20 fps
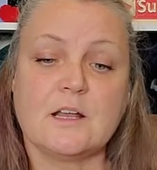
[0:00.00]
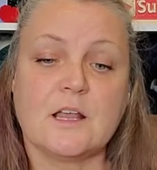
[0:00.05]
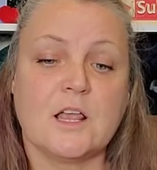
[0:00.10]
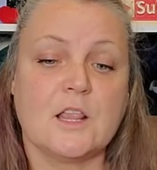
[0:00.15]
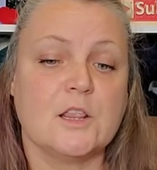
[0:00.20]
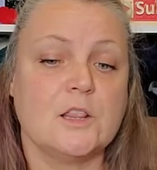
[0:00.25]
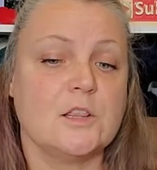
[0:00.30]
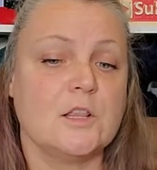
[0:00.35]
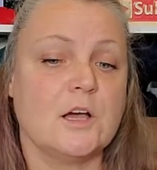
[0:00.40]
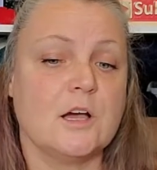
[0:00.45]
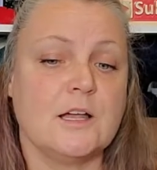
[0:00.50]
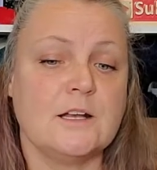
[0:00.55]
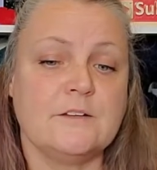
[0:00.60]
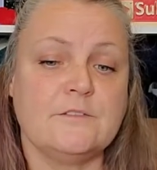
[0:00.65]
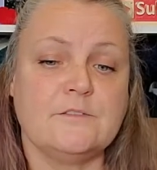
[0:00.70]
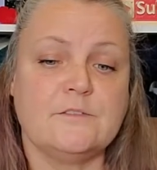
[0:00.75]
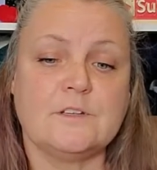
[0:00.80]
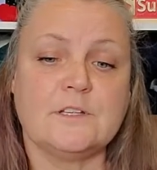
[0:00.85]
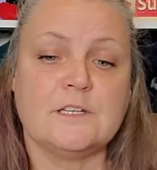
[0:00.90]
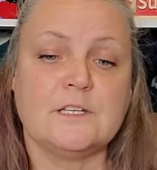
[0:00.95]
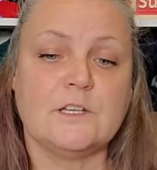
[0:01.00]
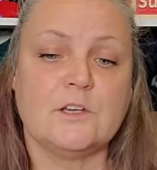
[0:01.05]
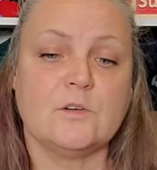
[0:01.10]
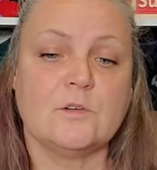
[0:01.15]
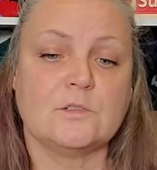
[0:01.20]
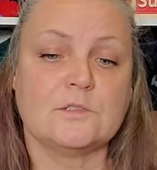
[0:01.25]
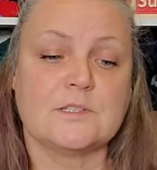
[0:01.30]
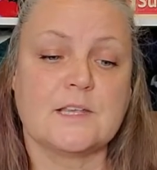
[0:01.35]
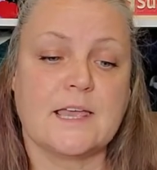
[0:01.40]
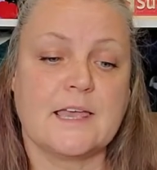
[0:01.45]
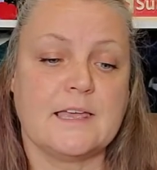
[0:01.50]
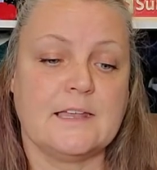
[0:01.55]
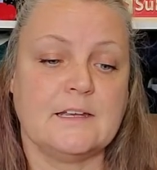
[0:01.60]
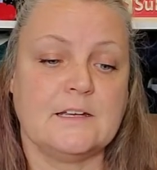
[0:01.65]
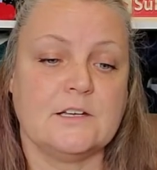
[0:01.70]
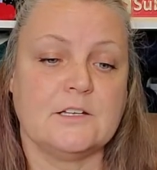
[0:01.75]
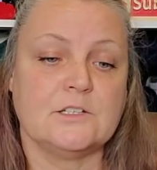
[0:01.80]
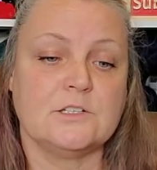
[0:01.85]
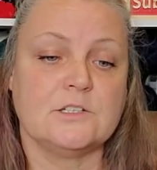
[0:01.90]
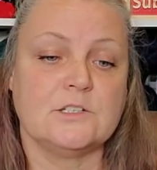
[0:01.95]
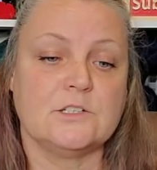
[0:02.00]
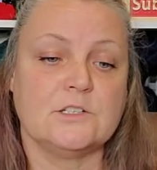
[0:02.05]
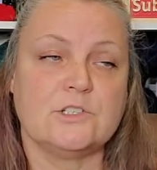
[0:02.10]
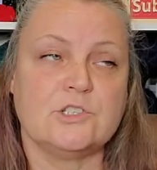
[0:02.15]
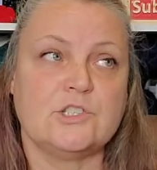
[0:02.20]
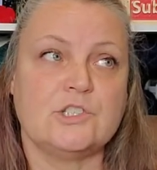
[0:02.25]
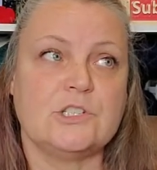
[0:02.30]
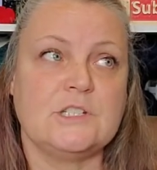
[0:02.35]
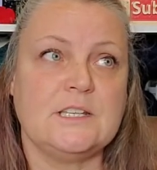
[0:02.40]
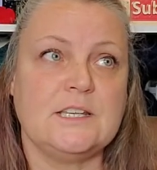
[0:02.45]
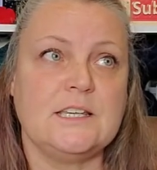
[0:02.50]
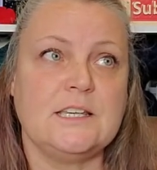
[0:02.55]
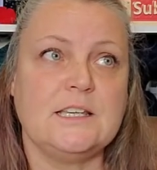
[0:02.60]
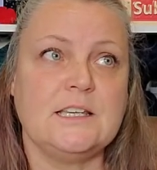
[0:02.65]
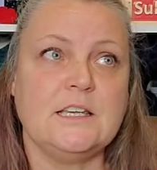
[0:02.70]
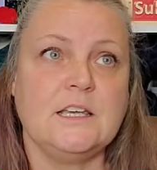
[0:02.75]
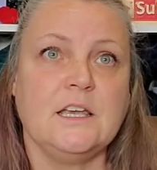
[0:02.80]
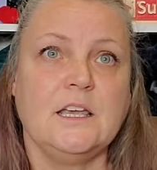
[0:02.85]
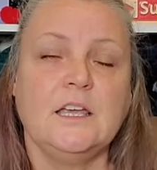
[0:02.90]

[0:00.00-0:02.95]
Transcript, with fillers: a lot of videos, and she